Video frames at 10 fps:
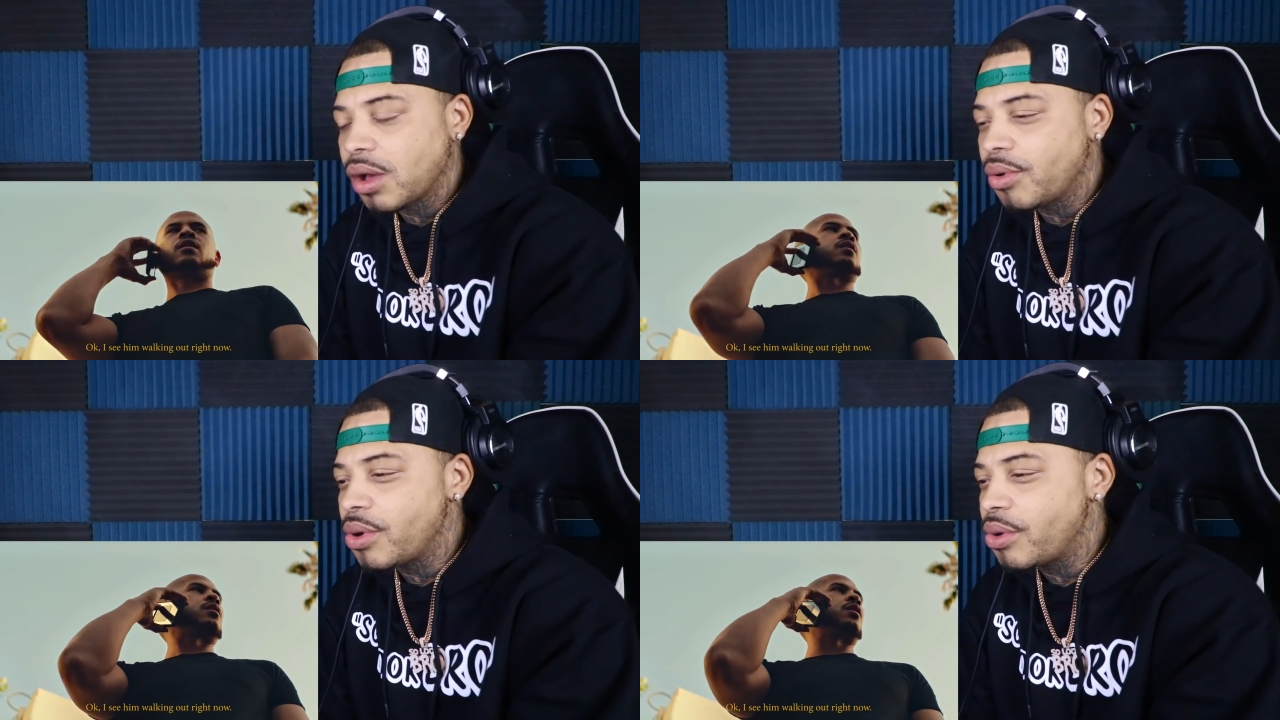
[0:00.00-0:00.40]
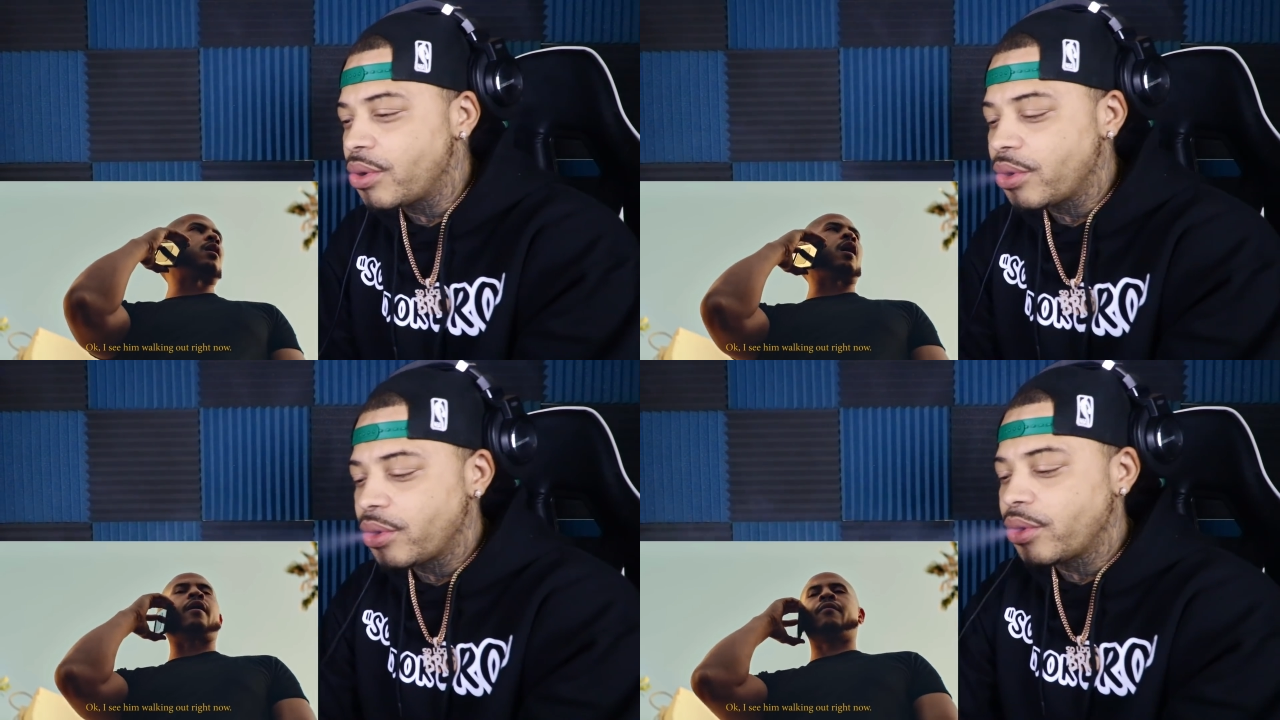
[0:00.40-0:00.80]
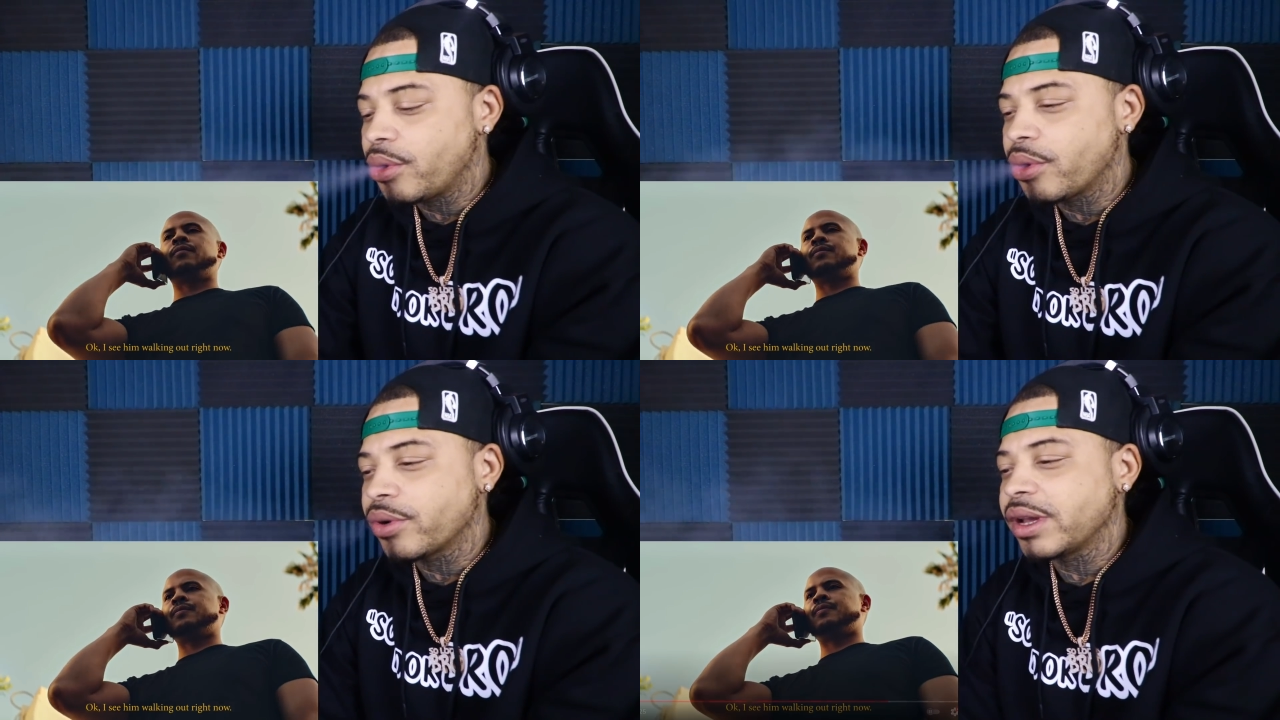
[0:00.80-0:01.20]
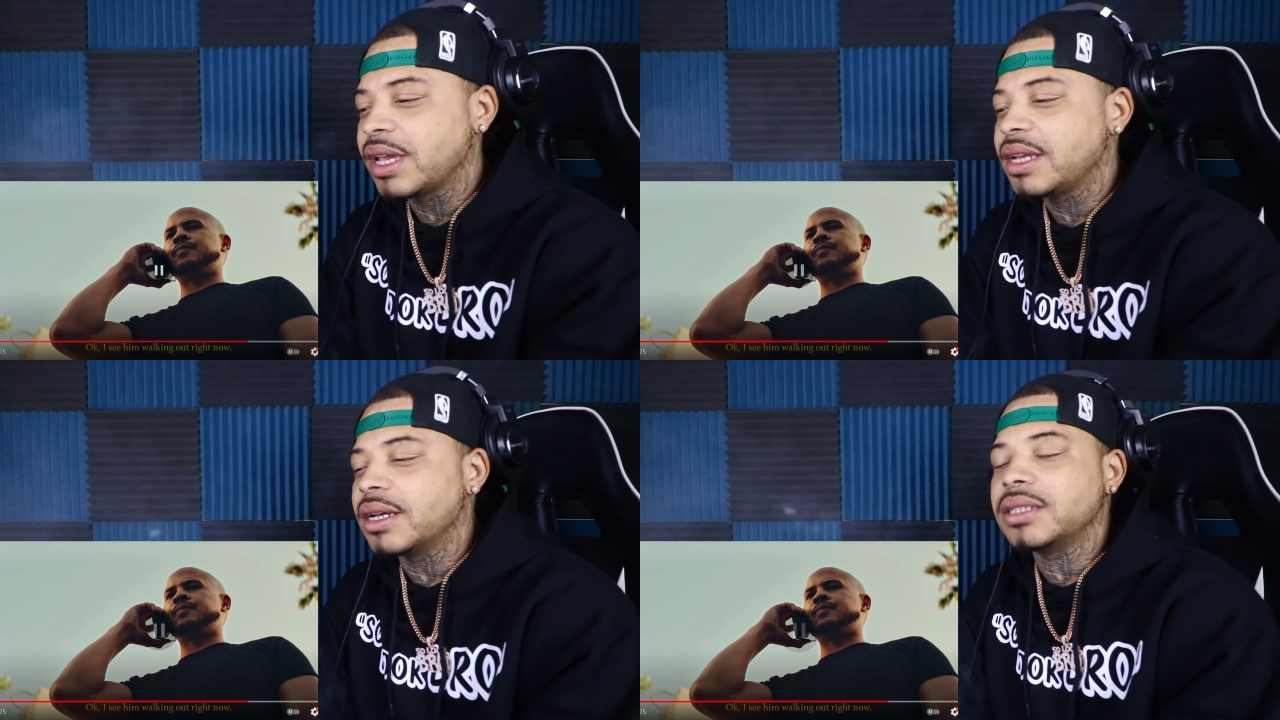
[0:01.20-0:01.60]
Speaker 1: He ain't never that little nigga.
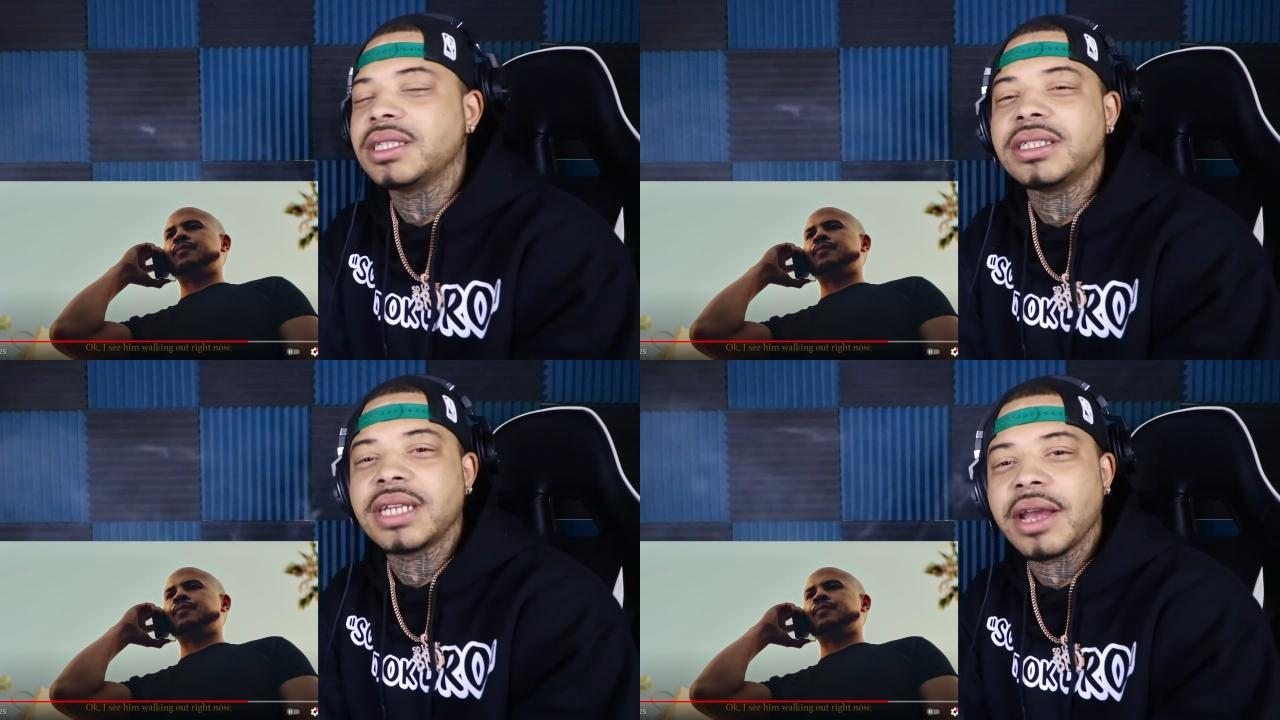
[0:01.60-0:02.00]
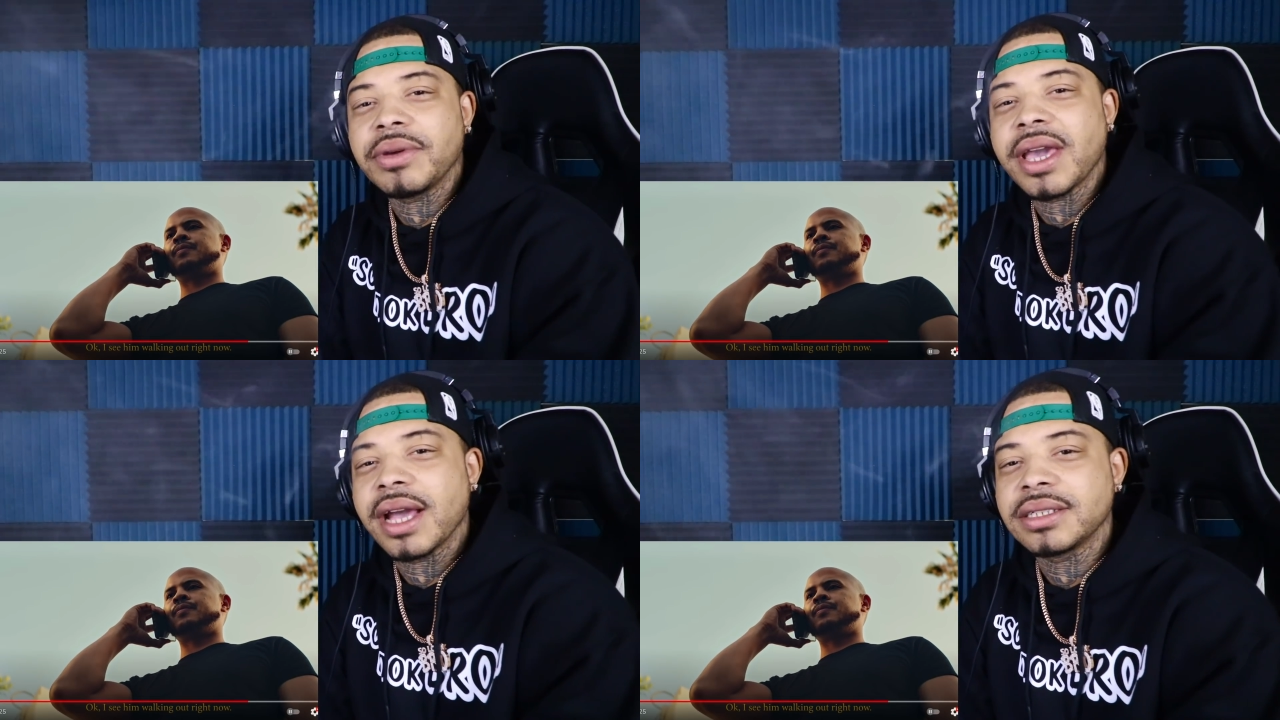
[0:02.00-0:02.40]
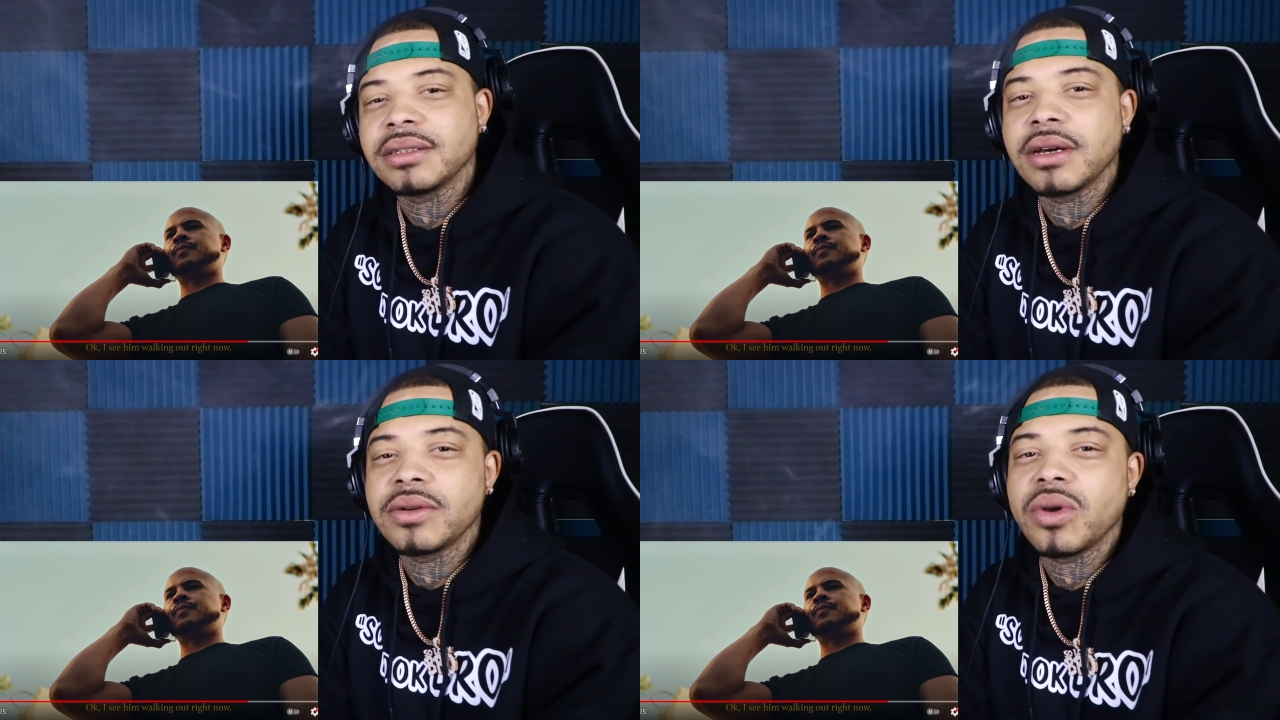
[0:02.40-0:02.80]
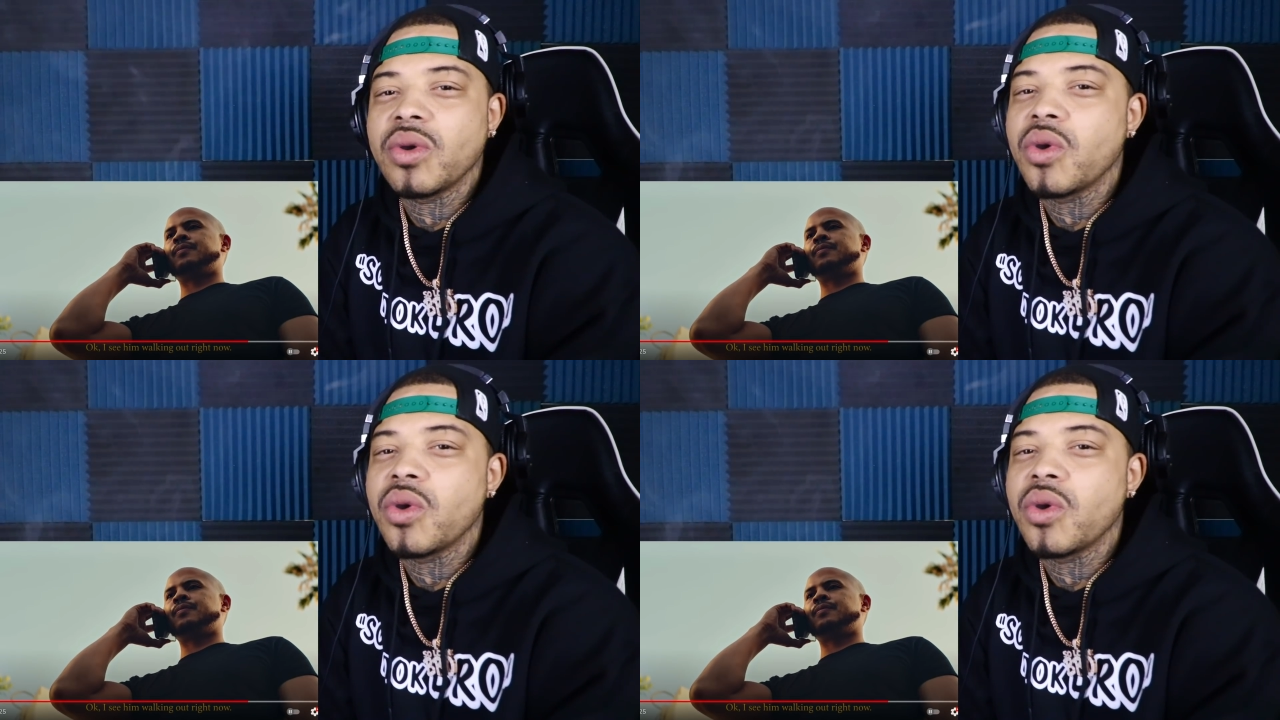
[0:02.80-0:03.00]
Y'all see the chain reaction though?